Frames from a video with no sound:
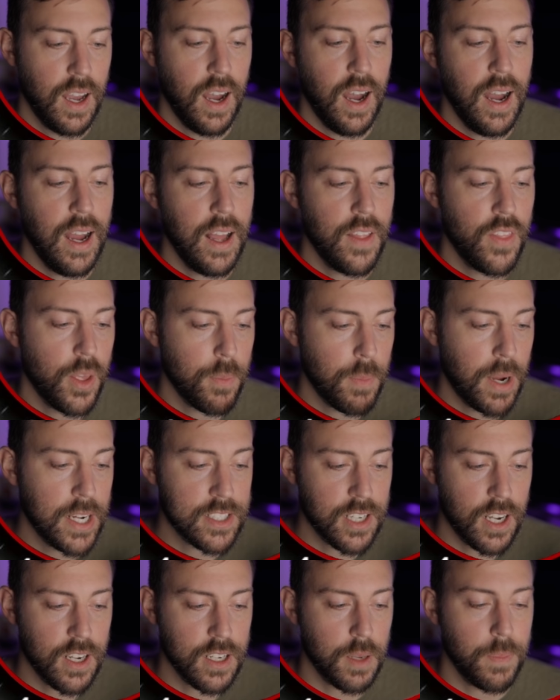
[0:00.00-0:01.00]
Uh, they might
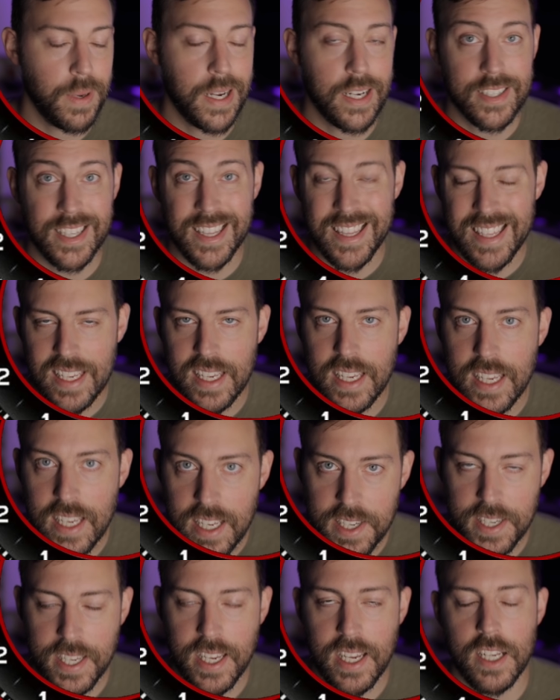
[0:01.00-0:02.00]
talk about the
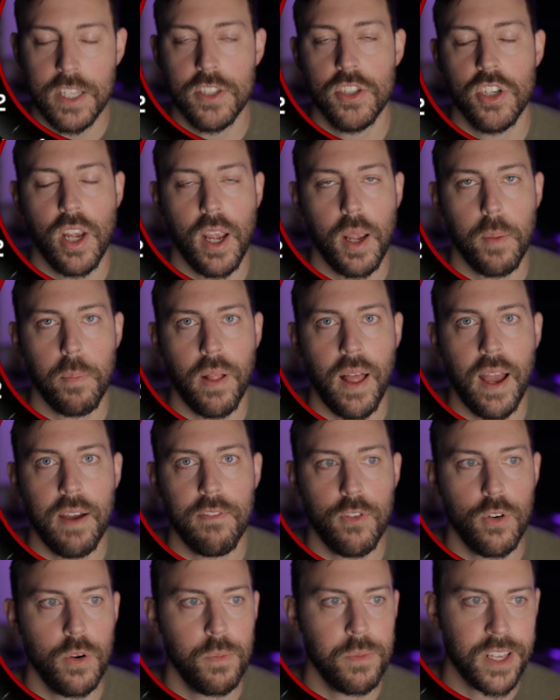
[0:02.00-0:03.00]
ETNGA
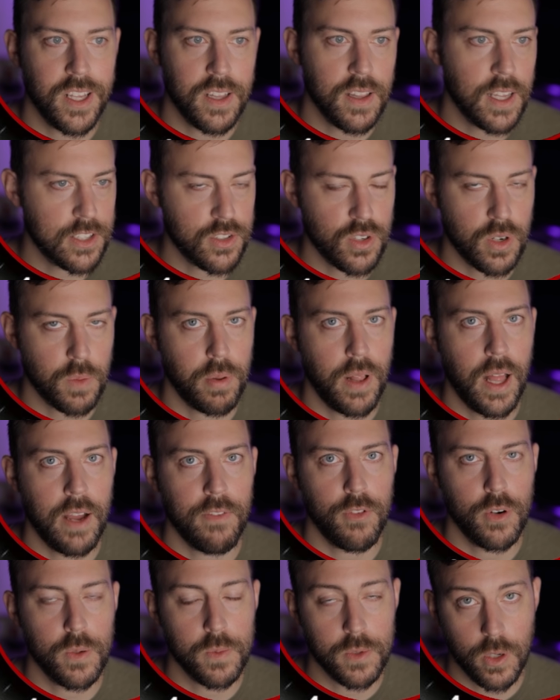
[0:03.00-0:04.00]
platform, the electric
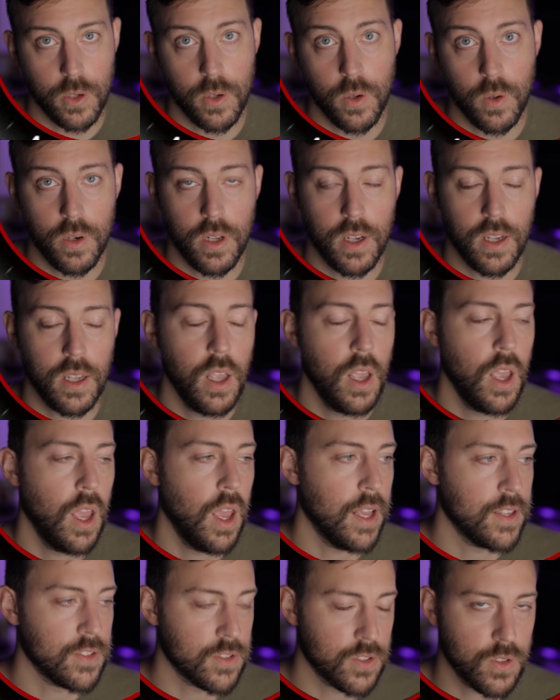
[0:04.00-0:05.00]
platform Toyota
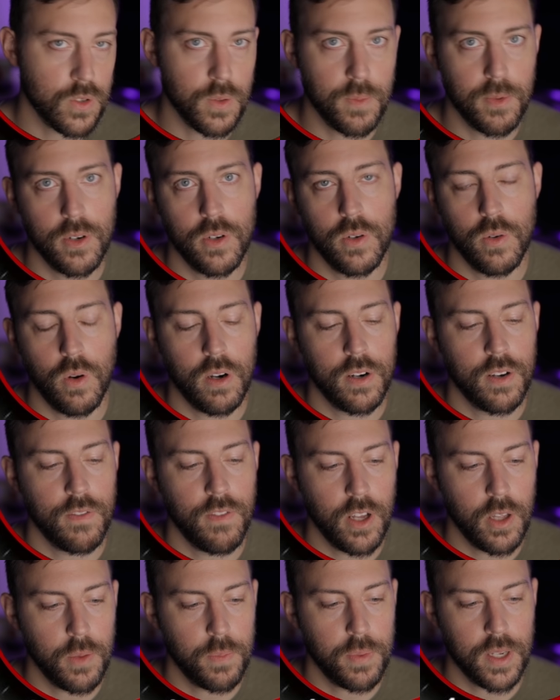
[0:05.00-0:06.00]
and Subaru are
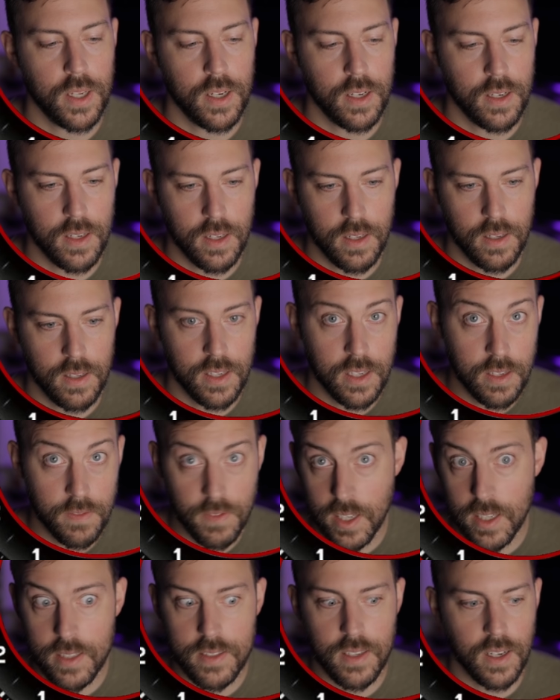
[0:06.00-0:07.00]
developing
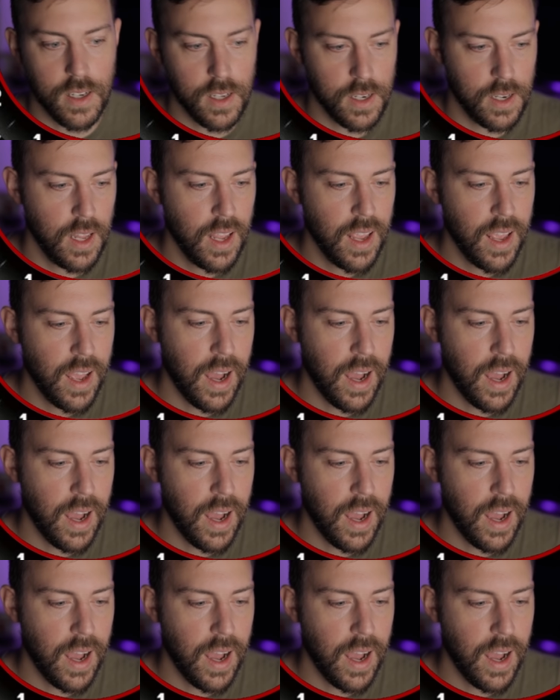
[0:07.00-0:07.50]
EVs on.